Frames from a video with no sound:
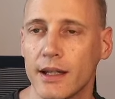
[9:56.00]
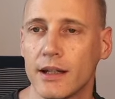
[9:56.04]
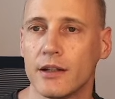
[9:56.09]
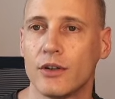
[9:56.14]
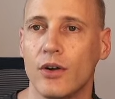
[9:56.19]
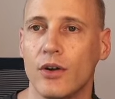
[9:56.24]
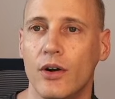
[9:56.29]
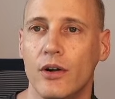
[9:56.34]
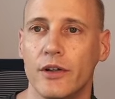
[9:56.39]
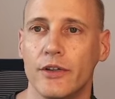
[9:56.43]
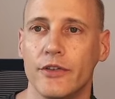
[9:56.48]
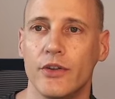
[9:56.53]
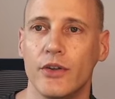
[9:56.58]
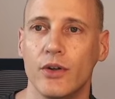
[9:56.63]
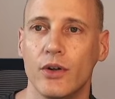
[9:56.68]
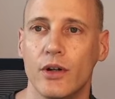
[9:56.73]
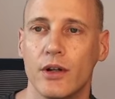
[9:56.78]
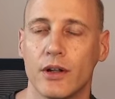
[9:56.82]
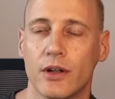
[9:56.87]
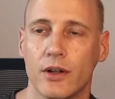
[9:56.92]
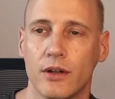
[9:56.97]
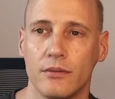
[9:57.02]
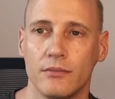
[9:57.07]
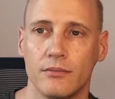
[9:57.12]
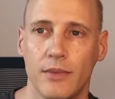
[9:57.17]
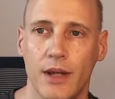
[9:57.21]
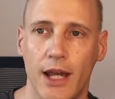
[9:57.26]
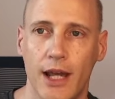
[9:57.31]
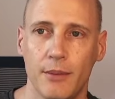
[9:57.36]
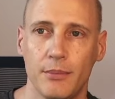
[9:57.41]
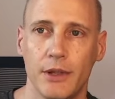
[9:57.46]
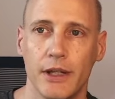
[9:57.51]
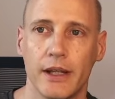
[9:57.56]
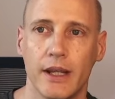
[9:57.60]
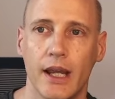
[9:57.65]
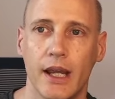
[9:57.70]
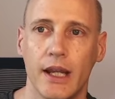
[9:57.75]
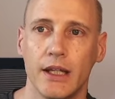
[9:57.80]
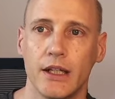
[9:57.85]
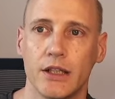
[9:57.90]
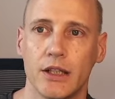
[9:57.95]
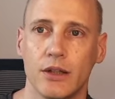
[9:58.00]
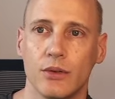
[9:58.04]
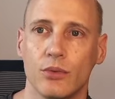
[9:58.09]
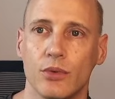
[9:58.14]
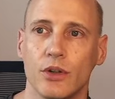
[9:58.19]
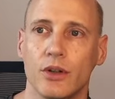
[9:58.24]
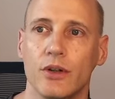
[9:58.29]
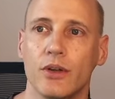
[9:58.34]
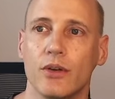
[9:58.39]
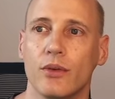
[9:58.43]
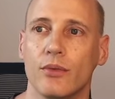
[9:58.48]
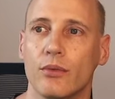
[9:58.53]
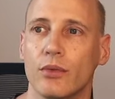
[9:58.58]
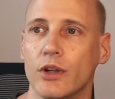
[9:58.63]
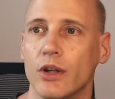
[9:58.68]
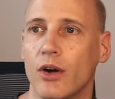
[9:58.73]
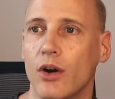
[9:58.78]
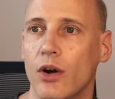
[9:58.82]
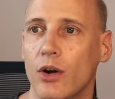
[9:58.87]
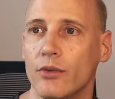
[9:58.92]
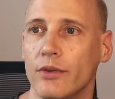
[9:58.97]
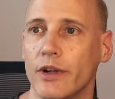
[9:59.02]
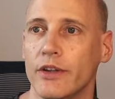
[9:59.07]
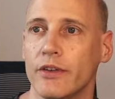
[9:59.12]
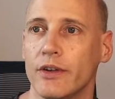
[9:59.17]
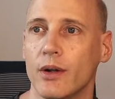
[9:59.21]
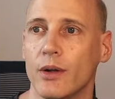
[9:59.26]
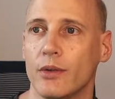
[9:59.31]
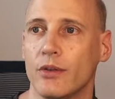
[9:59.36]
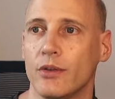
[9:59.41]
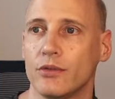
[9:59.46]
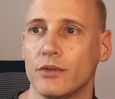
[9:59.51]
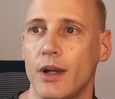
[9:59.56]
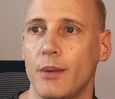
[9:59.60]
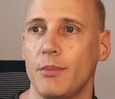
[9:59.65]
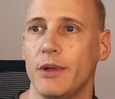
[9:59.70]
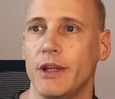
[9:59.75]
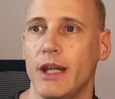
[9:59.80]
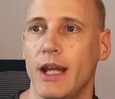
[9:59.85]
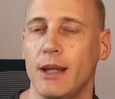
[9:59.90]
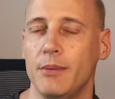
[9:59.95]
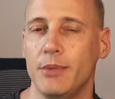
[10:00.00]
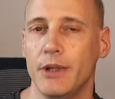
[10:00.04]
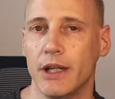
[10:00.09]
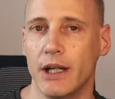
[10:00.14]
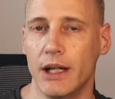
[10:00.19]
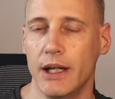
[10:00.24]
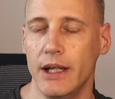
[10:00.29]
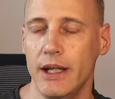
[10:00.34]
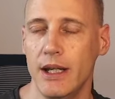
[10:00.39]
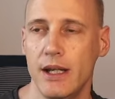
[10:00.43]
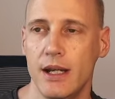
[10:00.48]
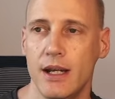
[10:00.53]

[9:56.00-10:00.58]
calls your application would do would always go to RapidAPI,